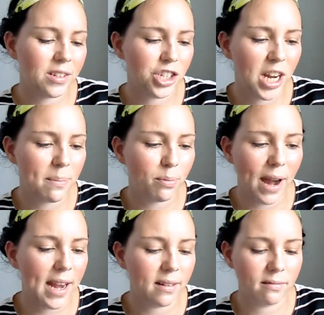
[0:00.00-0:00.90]
Cheap
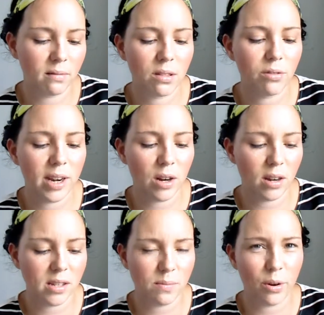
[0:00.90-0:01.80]
brand, $3
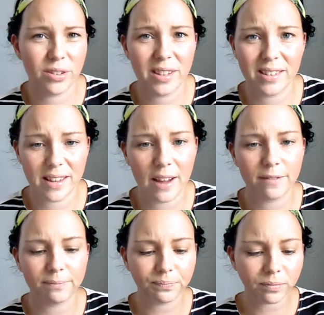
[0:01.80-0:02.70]
most of their
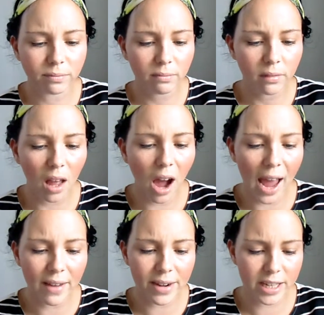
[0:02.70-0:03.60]
stuff. I
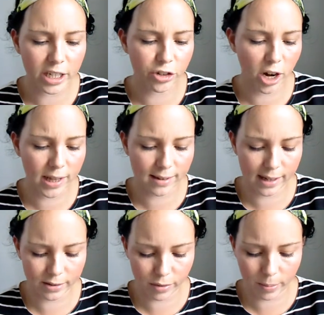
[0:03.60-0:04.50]
haven't actually tried this.
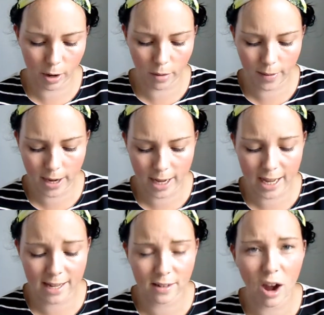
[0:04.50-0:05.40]
Let's rip it open.
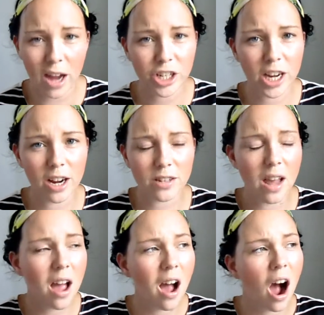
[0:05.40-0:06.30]
It is eyeshadows.
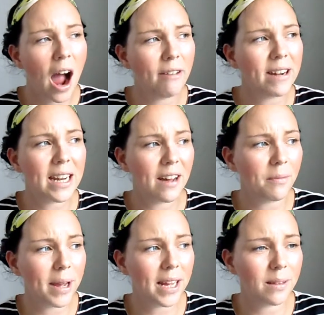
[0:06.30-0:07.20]
I really love
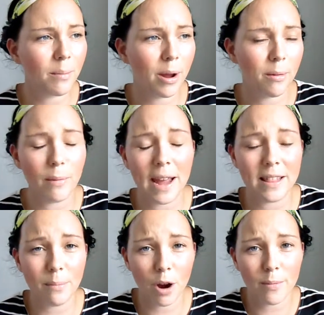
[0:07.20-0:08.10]
makeup at
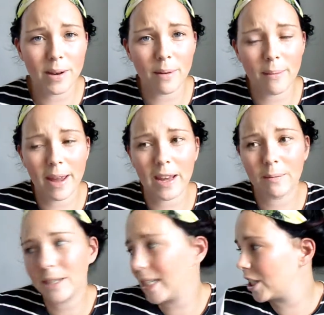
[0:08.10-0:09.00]
the moment. My makeup
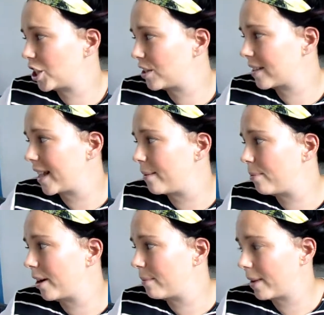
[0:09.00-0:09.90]
collection is getting
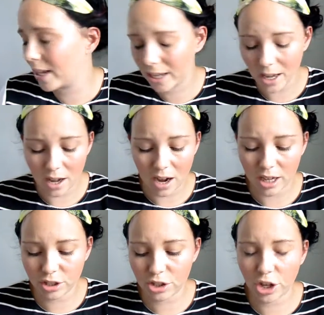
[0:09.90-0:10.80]
pretty big. I
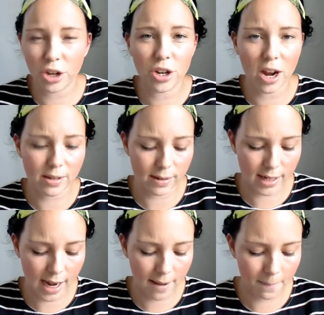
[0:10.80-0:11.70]
should show you guys one
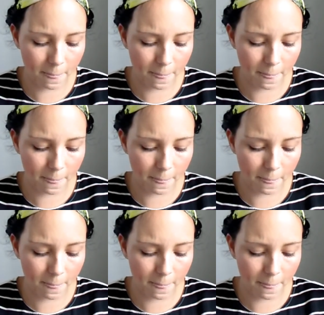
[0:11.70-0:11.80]
day.